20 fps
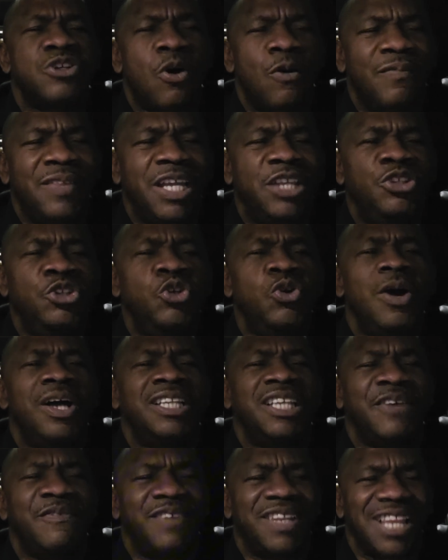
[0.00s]
of the new
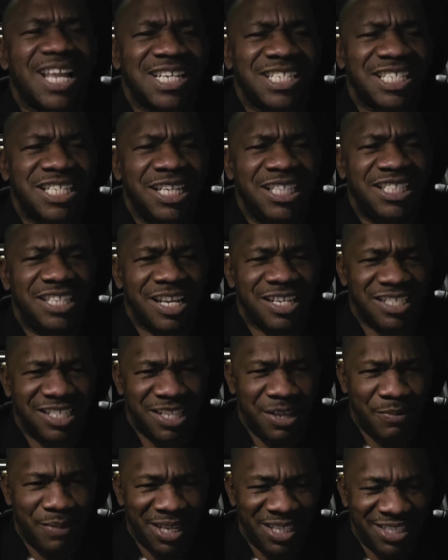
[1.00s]
and everlasting
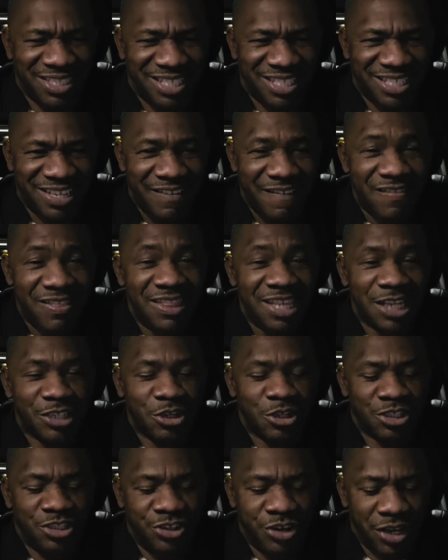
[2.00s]
testament. Let
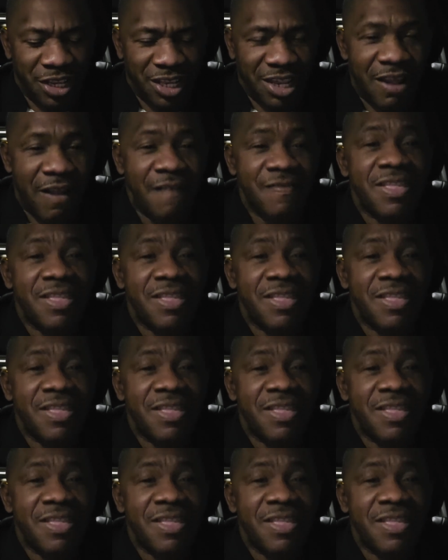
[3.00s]
us drink.